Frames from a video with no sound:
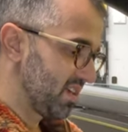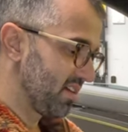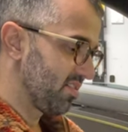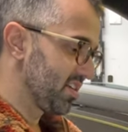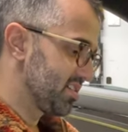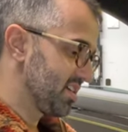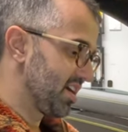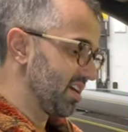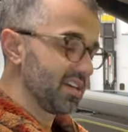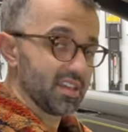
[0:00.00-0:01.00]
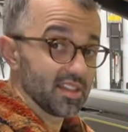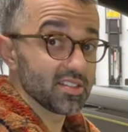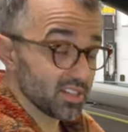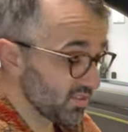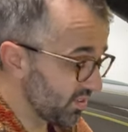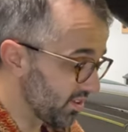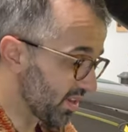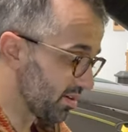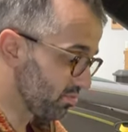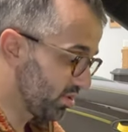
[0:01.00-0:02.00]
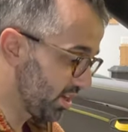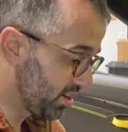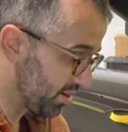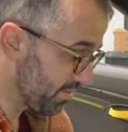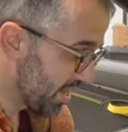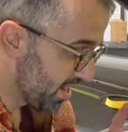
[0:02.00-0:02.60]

I gotta say, this does feel uh, pretty good.